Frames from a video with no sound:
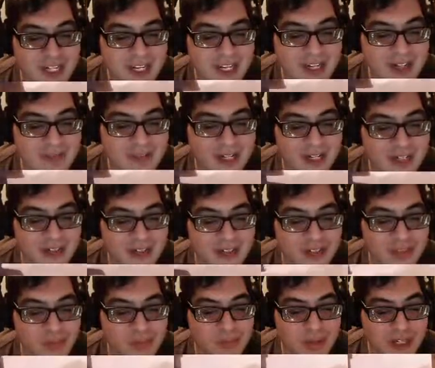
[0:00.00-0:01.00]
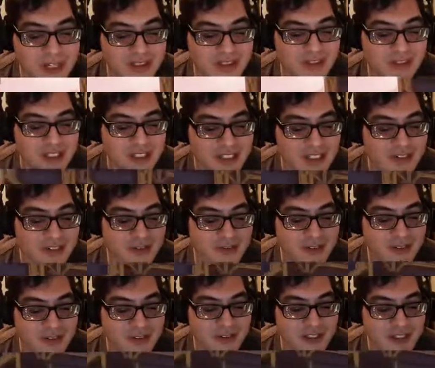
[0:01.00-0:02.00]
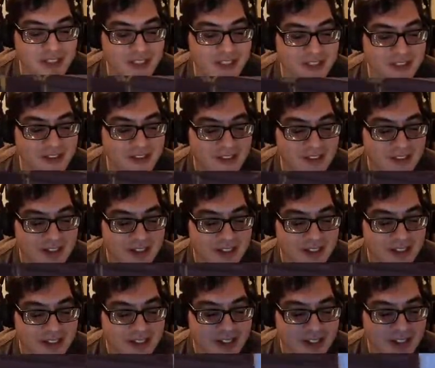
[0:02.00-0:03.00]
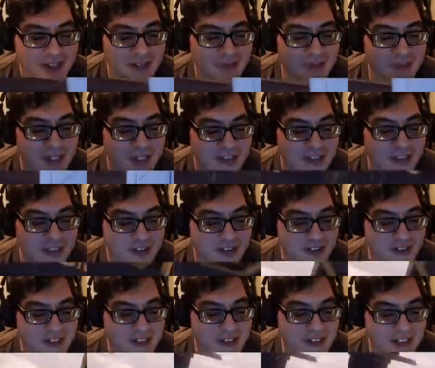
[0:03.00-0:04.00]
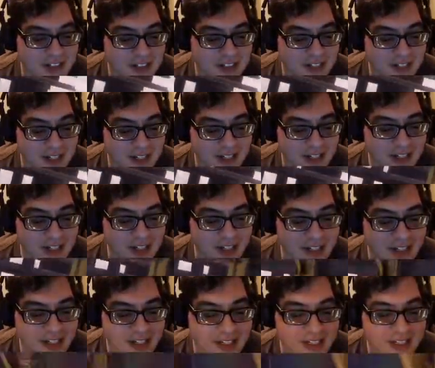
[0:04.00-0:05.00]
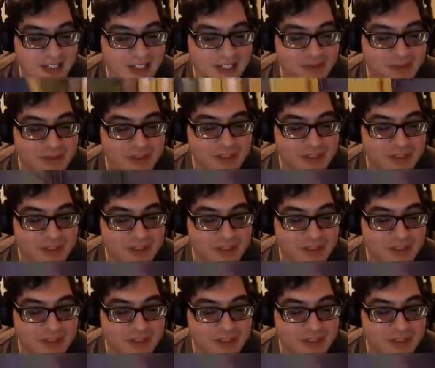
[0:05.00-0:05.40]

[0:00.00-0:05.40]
have a little puzzle here of all things, a puzzle in an EA game.